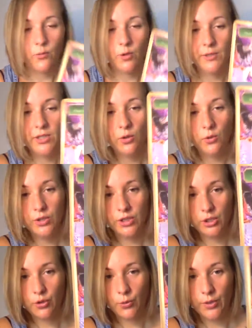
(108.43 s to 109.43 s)
woman
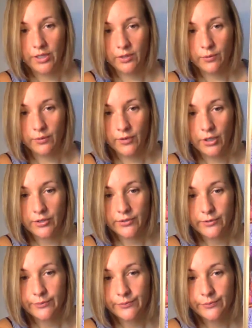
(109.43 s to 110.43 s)
holding a coin in
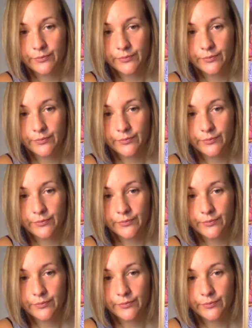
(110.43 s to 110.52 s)
reverse.